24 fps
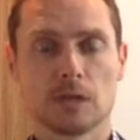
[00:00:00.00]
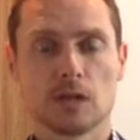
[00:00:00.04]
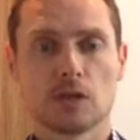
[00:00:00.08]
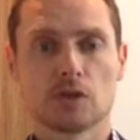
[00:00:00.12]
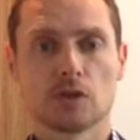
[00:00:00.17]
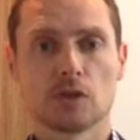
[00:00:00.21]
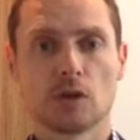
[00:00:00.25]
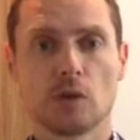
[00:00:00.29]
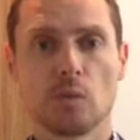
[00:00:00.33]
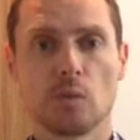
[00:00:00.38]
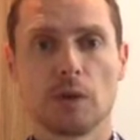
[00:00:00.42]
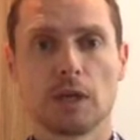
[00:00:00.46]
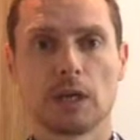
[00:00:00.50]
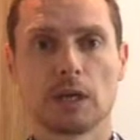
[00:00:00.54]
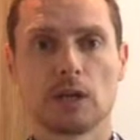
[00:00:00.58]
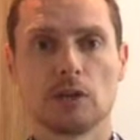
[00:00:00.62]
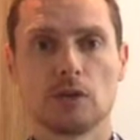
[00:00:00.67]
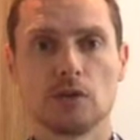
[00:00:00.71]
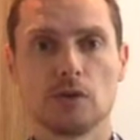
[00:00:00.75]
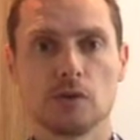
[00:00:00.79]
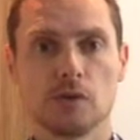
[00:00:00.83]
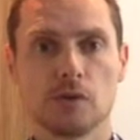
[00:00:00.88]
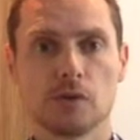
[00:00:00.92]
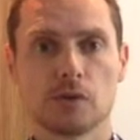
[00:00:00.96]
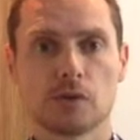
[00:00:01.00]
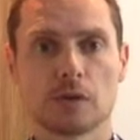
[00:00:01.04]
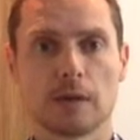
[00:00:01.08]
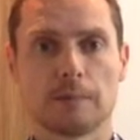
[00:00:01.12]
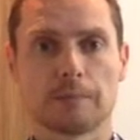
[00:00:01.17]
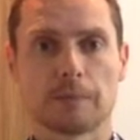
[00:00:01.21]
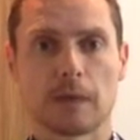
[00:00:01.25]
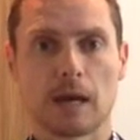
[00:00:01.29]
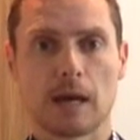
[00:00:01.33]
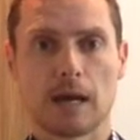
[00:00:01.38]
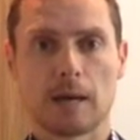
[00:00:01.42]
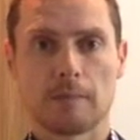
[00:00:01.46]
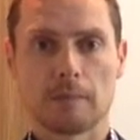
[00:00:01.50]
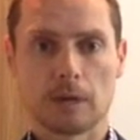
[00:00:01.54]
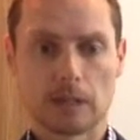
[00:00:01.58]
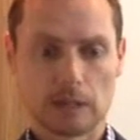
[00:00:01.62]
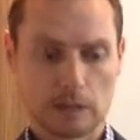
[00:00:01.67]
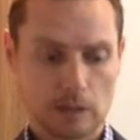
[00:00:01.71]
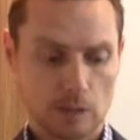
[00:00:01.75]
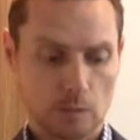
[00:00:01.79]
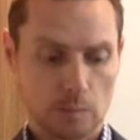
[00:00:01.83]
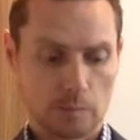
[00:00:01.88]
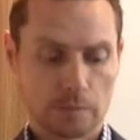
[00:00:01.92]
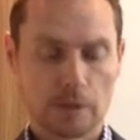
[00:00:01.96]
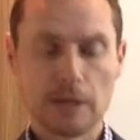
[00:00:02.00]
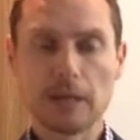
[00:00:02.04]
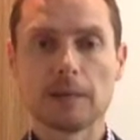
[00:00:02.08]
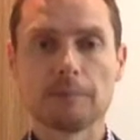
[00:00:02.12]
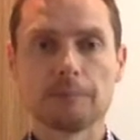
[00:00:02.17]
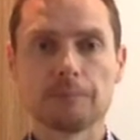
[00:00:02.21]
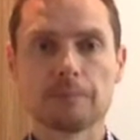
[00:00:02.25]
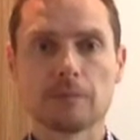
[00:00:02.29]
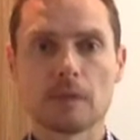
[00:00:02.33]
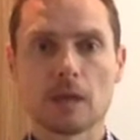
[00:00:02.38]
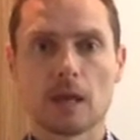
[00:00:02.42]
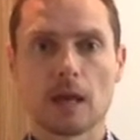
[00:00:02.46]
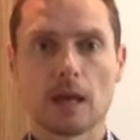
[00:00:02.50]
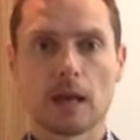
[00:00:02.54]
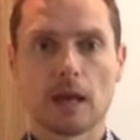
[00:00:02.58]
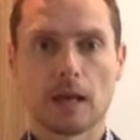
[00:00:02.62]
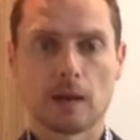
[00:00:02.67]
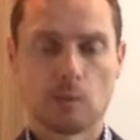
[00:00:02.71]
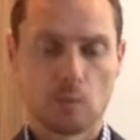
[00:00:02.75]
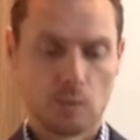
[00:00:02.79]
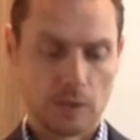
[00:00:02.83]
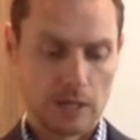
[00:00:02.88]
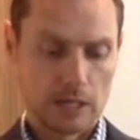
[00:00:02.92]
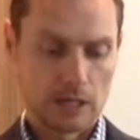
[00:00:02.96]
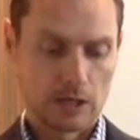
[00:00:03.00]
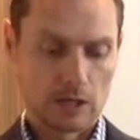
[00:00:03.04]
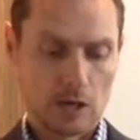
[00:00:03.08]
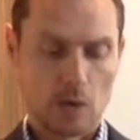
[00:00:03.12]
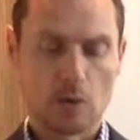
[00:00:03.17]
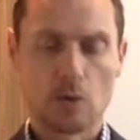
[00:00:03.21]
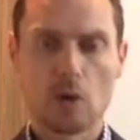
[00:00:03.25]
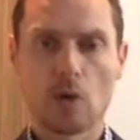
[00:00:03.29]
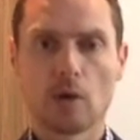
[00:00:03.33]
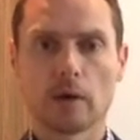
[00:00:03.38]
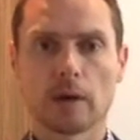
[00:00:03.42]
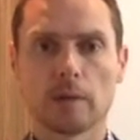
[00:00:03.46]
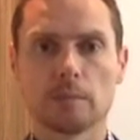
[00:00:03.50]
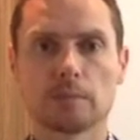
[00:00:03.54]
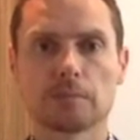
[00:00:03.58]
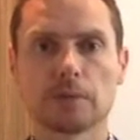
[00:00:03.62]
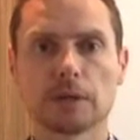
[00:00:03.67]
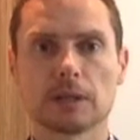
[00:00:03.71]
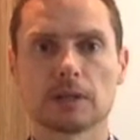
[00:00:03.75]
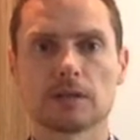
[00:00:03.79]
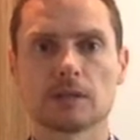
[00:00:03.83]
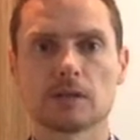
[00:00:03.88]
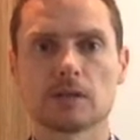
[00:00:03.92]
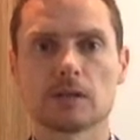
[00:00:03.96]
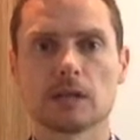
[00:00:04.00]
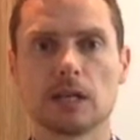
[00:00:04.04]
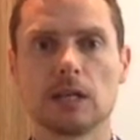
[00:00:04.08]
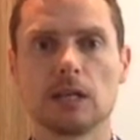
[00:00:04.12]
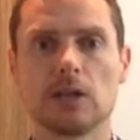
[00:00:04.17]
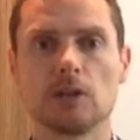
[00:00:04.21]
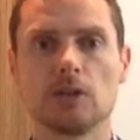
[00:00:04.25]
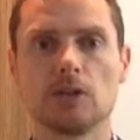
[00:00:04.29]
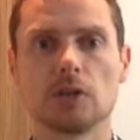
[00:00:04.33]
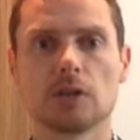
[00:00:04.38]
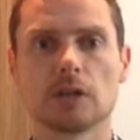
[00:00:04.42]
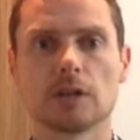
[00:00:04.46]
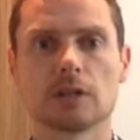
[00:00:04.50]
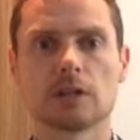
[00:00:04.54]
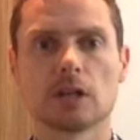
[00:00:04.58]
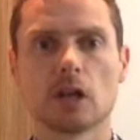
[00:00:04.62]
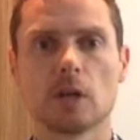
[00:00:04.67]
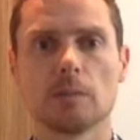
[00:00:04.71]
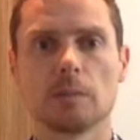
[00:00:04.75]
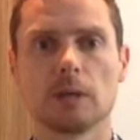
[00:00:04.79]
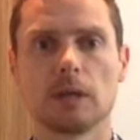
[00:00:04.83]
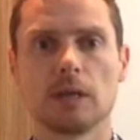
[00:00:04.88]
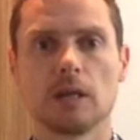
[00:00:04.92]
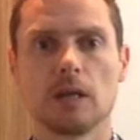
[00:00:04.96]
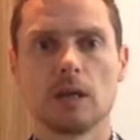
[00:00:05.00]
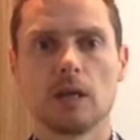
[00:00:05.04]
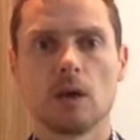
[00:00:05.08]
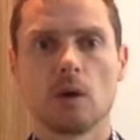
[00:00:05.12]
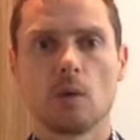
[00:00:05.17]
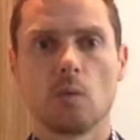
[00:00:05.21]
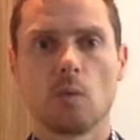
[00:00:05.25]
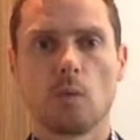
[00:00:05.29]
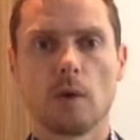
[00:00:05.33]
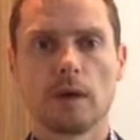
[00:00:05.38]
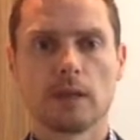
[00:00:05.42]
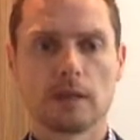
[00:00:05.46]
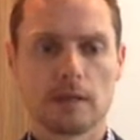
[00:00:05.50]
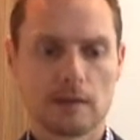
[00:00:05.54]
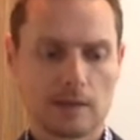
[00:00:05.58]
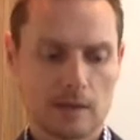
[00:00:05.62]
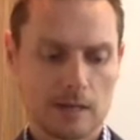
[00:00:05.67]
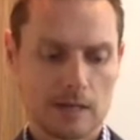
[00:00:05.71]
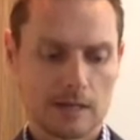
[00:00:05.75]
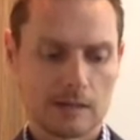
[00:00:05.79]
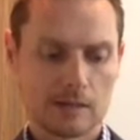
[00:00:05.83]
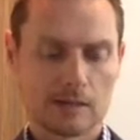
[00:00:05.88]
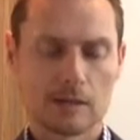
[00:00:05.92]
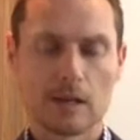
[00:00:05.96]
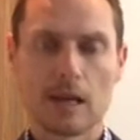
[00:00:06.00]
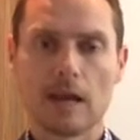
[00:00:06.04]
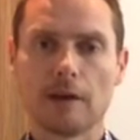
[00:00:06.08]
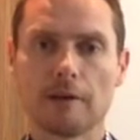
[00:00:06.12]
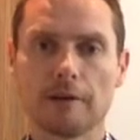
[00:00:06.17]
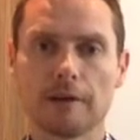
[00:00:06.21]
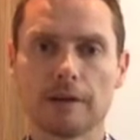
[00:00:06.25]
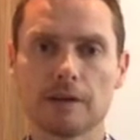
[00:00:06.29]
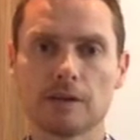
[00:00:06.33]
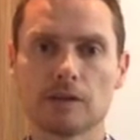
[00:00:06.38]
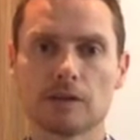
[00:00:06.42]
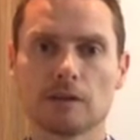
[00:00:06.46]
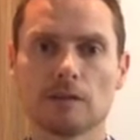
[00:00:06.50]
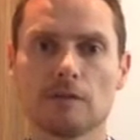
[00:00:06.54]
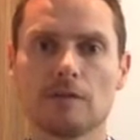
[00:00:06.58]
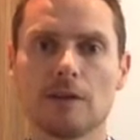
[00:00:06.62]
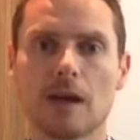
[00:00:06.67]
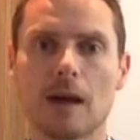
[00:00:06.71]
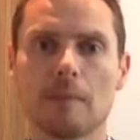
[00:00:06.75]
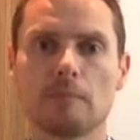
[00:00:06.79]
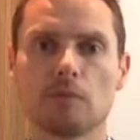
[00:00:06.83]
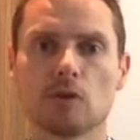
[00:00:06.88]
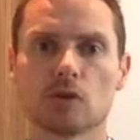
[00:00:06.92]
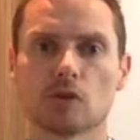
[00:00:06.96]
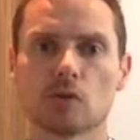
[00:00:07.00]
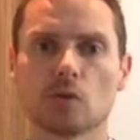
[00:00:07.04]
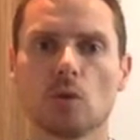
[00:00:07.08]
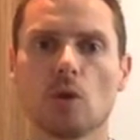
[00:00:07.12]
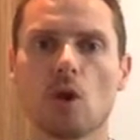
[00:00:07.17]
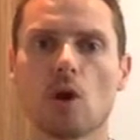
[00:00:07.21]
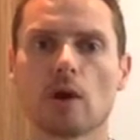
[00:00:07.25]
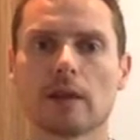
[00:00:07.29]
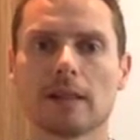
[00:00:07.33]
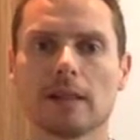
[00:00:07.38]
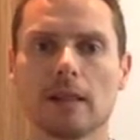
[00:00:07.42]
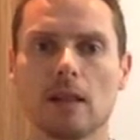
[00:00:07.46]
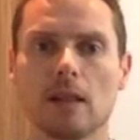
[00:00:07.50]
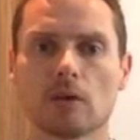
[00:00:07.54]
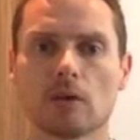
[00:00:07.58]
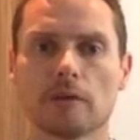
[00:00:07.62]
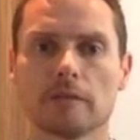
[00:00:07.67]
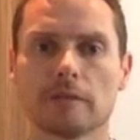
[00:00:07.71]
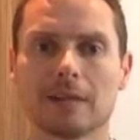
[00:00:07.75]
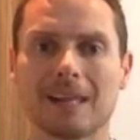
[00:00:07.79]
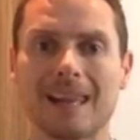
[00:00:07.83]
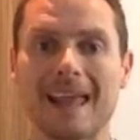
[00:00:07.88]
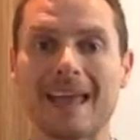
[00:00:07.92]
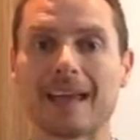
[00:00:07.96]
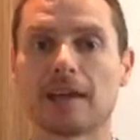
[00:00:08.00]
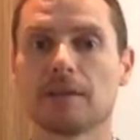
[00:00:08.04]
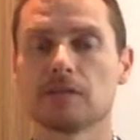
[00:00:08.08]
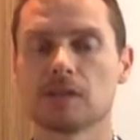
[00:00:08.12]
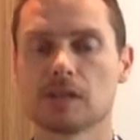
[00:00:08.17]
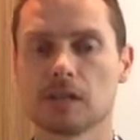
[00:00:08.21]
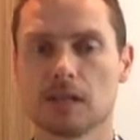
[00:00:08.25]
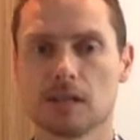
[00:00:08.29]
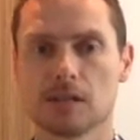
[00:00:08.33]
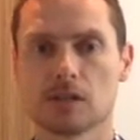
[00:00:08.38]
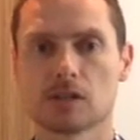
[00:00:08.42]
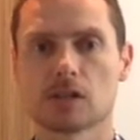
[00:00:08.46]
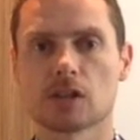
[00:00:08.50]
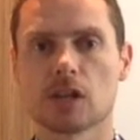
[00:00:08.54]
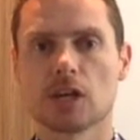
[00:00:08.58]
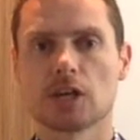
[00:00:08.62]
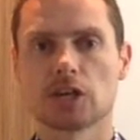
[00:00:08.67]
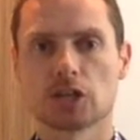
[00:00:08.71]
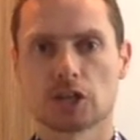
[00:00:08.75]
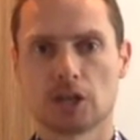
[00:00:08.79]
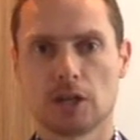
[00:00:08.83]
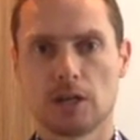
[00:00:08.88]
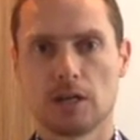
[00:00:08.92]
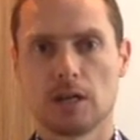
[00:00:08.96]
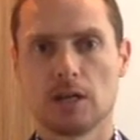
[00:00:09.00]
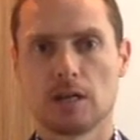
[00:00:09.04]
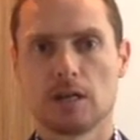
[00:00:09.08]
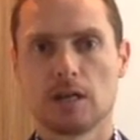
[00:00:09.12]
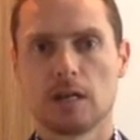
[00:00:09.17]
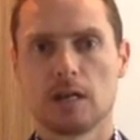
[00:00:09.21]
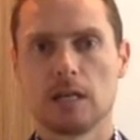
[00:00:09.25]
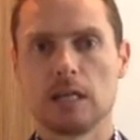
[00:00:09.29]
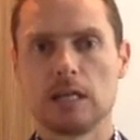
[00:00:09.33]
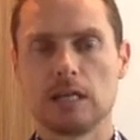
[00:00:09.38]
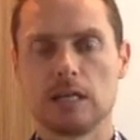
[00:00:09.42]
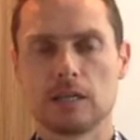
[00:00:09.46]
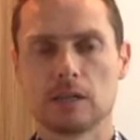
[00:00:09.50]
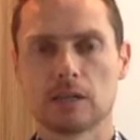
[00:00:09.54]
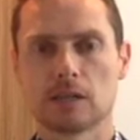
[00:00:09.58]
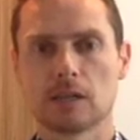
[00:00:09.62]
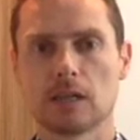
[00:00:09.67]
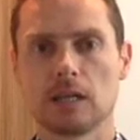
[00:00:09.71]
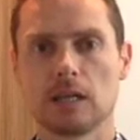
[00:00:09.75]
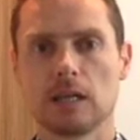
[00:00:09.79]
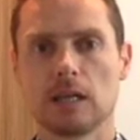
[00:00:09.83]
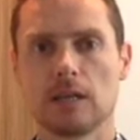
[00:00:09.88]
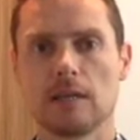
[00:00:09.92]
So we can use a little prick, and we can go along and prick the skin, and you can tell me whether there's areas of numbness or lack of sensation in the skin.